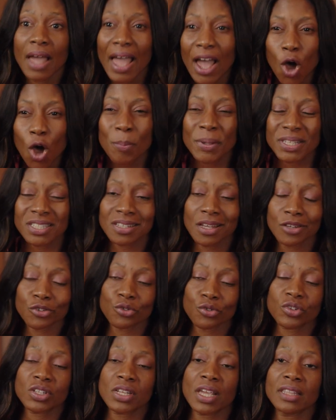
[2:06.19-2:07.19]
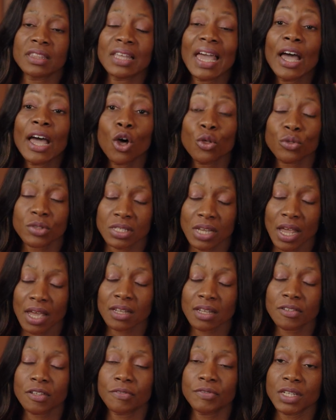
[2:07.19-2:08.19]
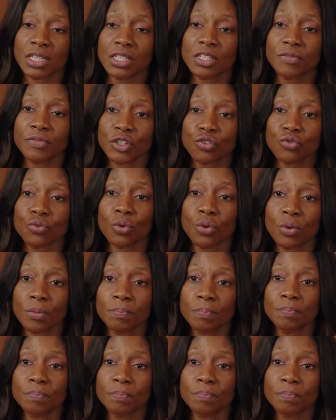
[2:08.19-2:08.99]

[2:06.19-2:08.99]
help us to understand the health status of an individual.